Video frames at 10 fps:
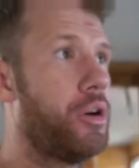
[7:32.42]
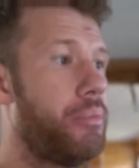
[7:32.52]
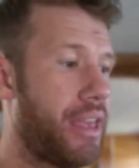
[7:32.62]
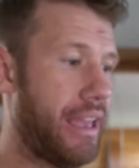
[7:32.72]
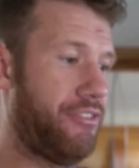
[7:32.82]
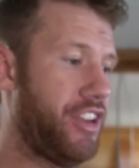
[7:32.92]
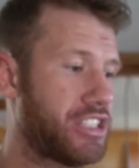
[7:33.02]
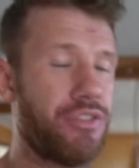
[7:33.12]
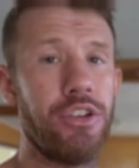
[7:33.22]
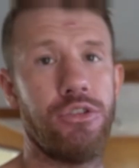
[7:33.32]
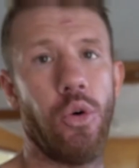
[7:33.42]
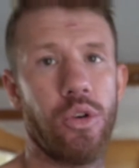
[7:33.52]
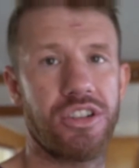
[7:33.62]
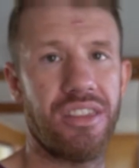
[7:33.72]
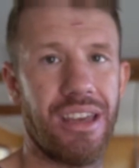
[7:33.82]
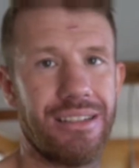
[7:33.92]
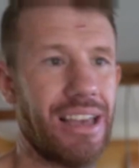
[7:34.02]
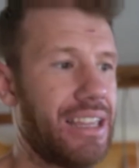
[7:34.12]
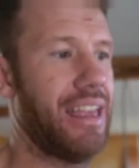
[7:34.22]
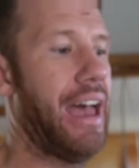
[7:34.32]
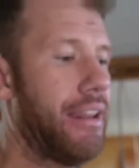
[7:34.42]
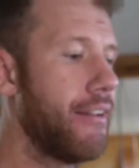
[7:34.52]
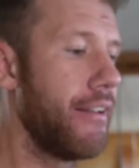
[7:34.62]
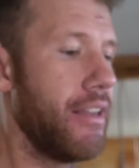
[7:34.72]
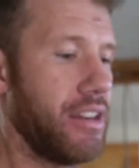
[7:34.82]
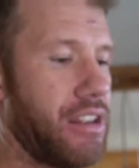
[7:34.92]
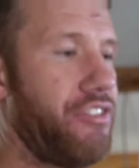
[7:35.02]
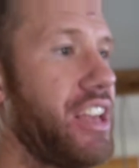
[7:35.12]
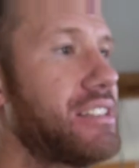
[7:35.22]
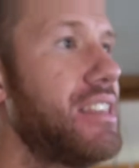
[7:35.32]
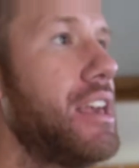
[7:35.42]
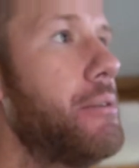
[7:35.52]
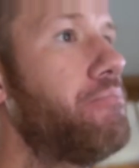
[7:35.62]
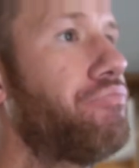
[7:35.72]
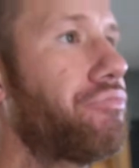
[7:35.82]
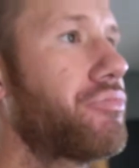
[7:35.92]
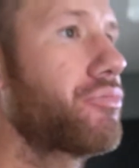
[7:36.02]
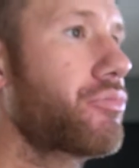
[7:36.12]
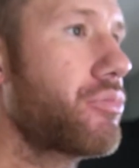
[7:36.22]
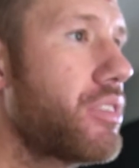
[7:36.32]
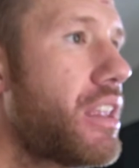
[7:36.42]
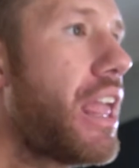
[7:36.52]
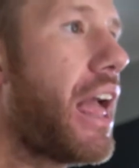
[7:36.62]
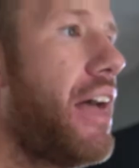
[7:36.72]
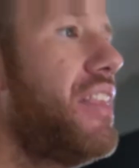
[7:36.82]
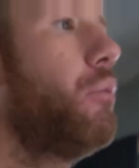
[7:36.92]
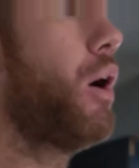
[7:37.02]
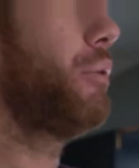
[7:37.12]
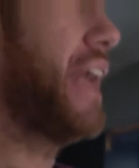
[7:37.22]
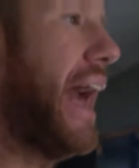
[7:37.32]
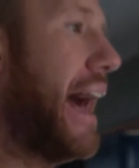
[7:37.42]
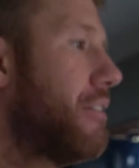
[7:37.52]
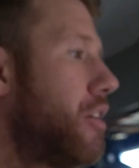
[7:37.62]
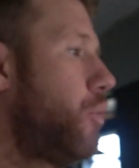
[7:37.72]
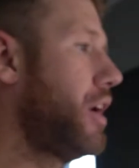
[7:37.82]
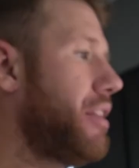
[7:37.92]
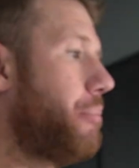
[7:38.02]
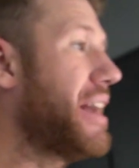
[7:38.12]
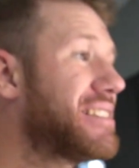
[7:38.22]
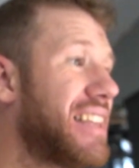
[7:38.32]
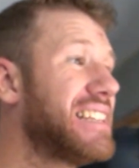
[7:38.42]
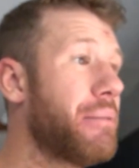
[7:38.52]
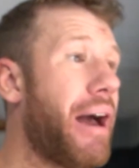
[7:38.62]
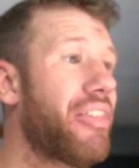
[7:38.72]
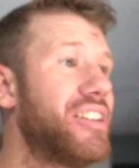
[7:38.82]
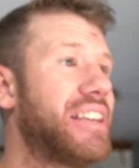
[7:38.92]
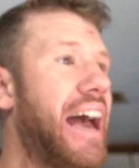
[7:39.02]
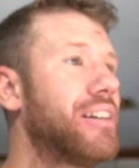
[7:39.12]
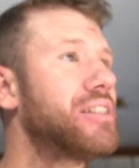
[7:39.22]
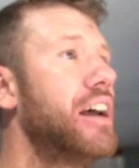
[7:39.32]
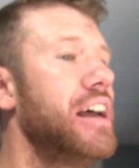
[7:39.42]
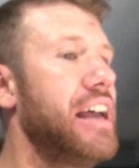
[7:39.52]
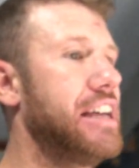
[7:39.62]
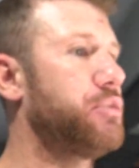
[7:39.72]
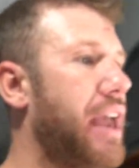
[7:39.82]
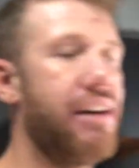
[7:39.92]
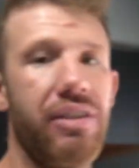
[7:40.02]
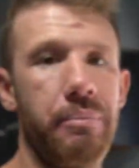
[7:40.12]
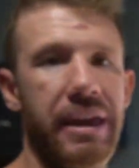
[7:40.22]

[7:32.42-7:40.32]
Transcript: them and fix a few doors and things like that to fix them. And then what we have, one of the best things about this house is we have the